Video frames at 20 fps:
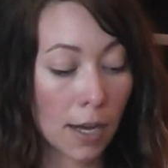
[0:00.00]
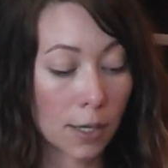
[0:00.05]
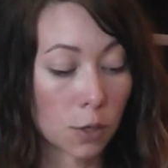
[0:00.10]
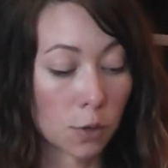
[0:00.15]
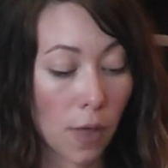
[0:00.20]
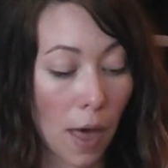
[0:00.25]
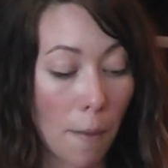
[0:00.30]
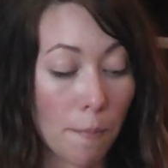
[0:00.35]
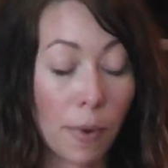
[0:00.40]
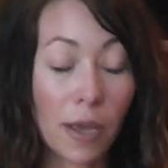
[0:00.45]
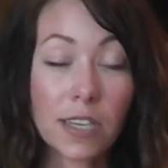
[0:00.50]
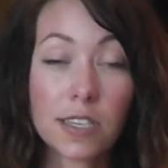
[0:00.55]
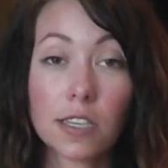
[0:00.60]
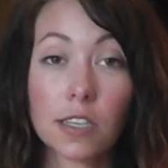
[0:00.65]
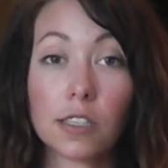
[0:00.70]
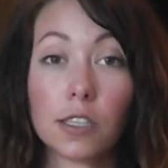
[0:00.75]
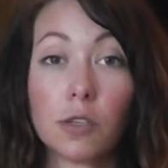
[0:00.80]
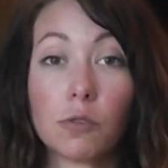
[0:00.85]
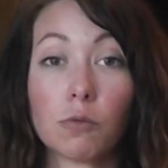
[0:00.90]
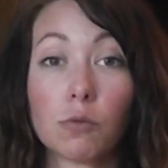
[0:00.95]
So that
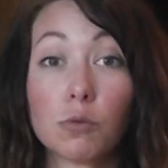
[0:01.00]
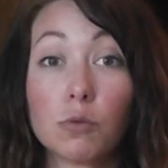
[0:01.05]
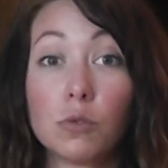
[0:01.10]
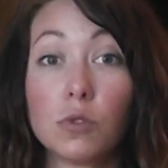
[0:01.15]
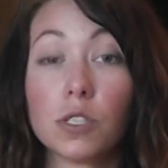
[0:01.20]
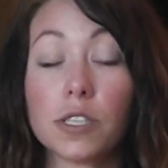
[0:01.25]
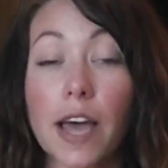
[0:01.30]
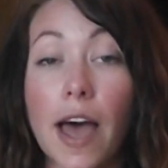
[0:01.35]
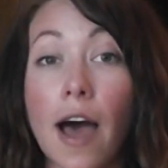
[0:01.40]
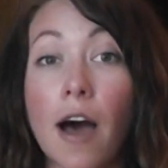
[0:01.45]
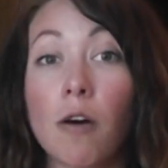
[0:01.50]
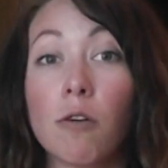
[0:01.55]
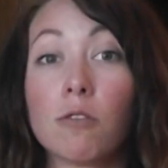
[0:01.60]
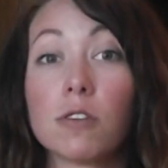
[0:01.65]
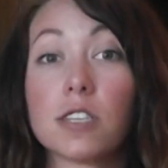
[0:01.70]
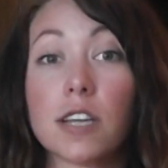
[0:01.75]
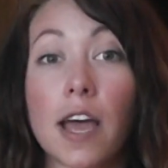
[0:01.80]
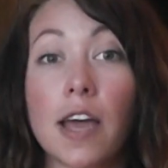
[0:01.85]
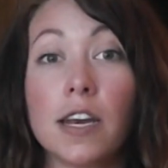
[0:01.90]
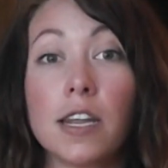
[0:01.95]
basically ruled
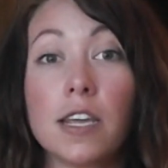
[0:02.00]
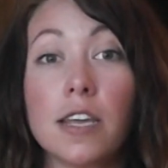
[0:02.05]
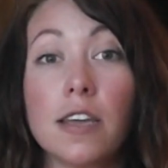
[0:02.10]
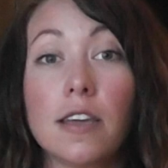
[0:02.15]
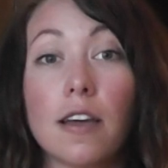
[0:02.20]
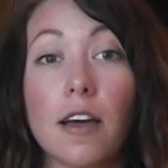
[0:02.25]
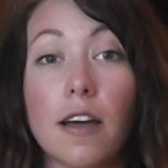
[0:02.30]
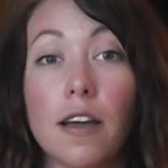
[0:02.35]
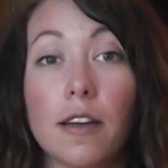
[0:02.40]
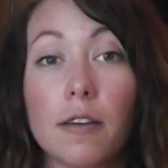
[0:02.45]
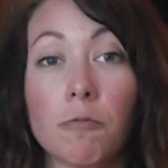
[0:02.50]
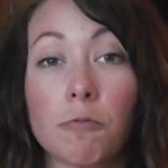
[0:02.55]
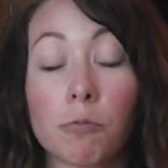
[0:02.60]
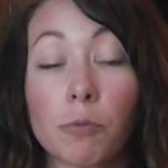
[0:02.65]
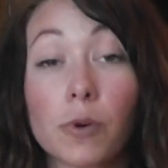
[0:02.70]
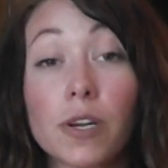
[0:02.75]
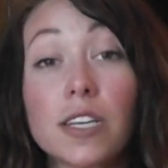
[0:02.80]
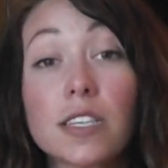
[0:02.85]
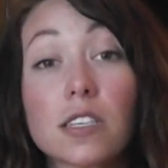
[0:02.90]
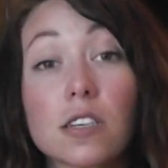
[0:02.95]
out any
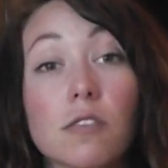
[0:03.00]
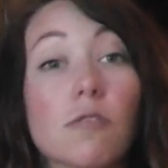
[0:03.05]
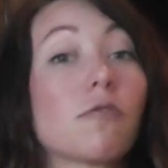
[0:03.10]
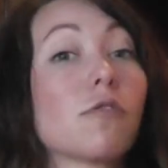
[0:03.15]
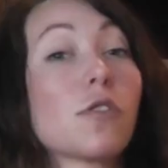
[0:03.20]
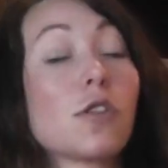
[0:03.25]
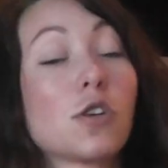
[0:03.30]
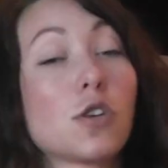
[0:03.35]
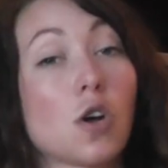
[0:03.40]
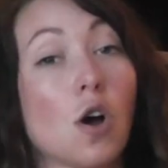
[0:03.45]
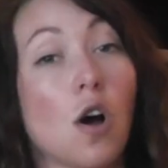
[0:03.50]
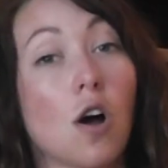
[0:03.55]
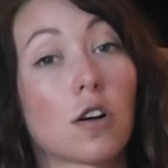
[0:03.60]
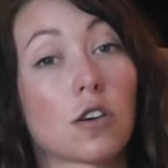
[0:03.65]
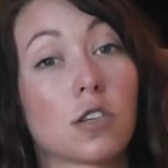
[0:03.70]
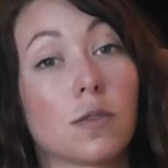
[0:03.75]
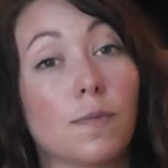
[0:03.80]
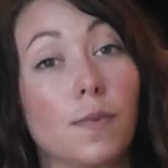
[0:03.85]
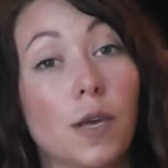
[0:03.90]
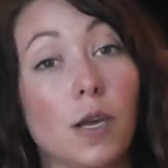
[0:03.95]
reason for the
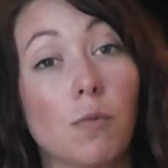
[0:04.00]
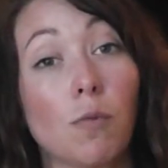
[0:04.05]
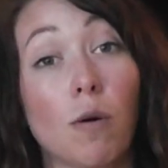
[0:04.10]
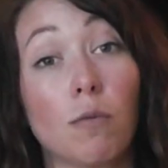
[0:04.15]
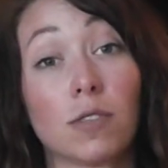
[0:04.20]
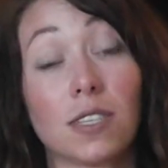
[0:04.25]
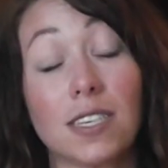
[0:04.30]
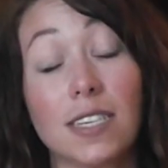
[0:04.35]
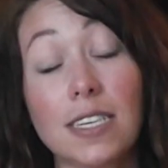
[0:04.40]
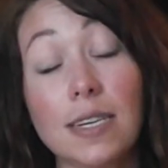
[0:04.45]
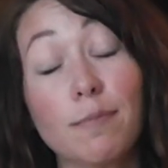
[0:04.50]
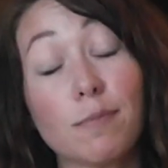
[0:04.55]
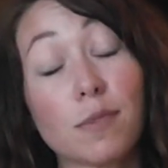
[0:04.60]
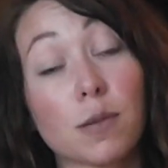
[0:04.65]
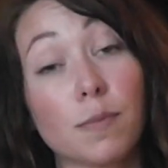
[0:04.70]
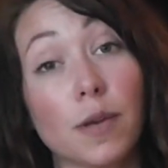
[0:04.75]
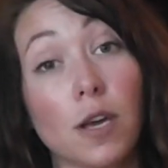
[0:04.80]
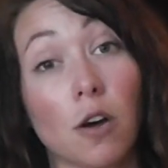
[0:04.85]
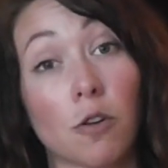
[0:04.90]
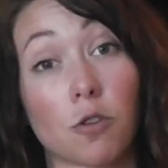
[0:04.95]
dog to be what was deemed
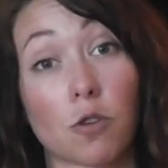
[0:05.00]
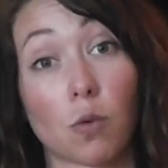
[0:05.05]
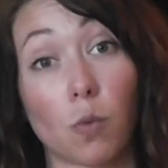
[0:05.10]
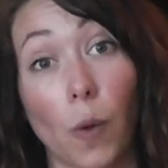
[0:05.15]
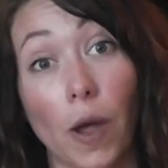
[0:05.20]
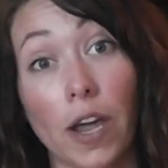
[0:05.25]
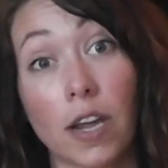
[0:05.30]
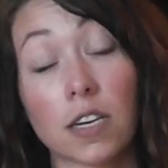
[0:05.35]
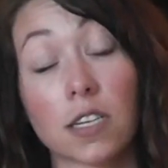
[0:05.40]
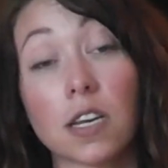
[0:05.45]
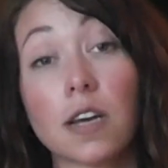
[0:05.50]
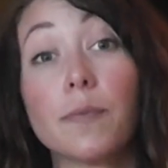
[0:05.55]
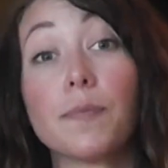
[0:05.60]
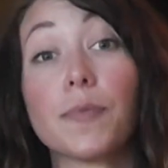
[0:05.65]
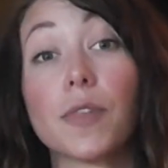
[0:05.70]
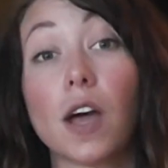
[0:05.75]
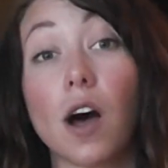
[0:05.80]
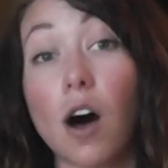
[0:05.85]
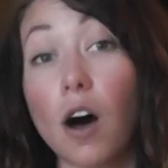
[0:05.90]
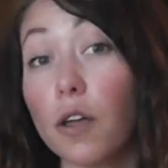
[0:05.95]
to be underweight
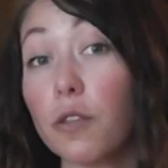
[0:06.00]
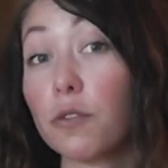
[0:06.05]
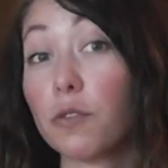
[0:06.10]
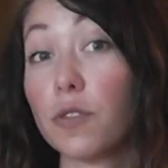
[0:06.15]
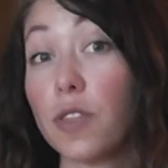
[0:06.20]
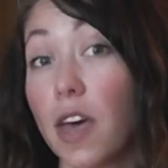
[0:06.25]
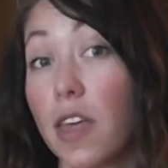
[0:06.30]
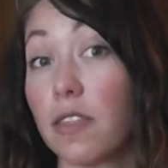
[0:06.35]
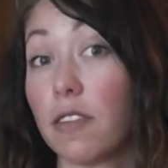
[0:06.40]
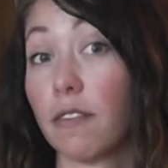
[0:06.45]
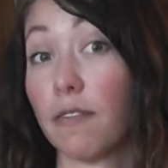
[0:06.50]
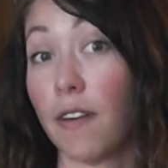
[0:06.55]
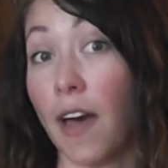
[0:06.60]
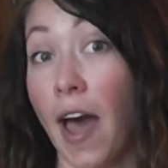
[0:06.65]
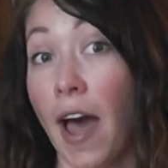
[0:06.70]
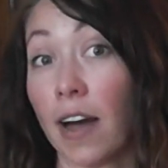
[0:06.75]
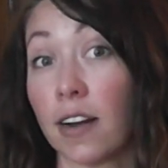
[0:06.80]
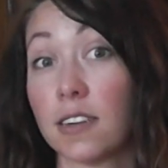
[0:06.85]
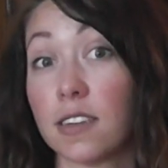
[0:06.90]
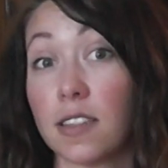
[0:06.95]
other than the
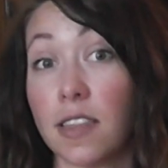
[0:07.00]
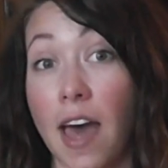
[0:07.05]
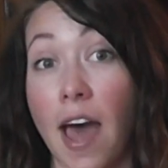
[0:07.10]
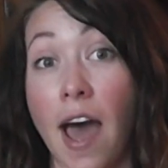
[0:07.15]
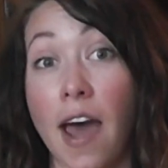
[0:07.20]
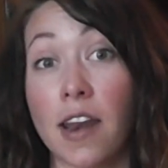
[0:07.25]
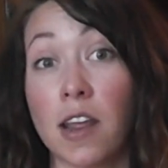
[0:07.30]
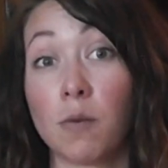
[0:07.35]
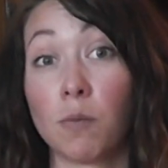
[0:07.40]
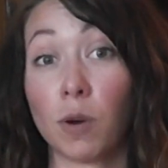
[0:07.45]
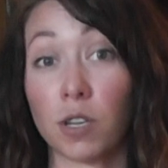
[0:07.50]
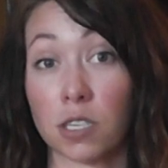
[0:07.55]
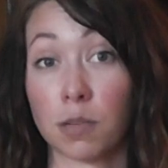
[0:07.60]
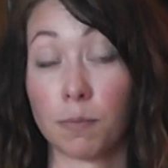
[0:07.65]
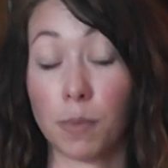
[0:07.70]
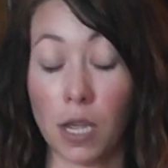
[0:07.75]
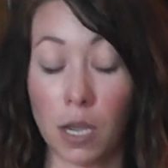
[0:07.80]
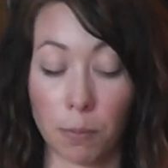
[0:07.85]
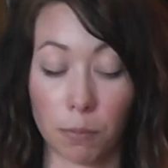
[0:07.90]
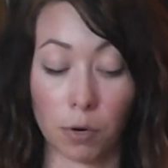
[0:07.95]
fact that it
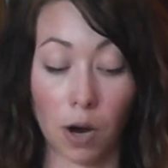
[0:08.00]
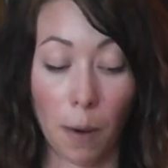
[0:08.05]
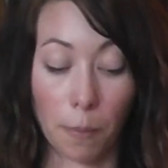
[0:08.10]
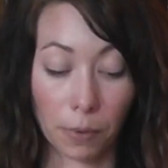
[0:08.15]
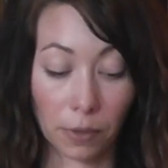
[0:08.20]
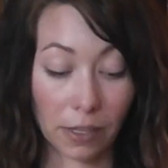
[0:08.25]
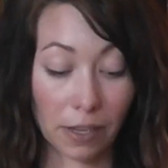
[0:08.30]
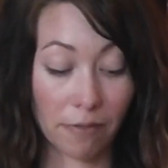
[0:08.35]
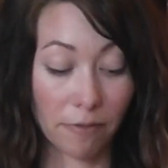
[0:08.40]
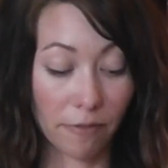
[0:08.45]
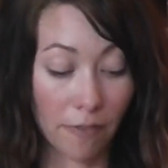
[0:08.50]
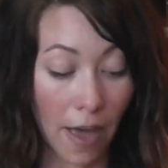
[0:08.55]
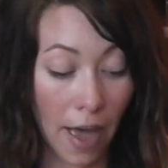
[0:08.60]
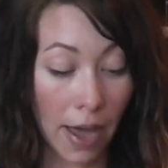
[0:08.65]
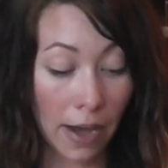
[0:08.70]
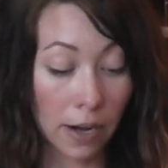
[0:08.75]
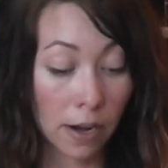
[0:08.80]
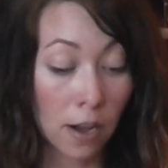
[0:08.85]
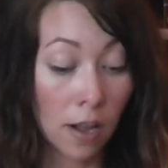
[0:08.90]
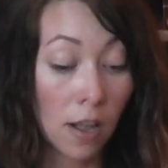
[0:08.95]
wasn't being properly
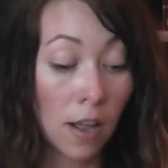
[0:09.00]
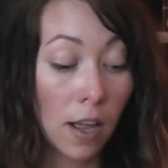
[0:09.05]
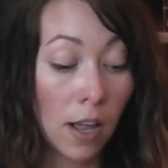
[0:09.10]
fed.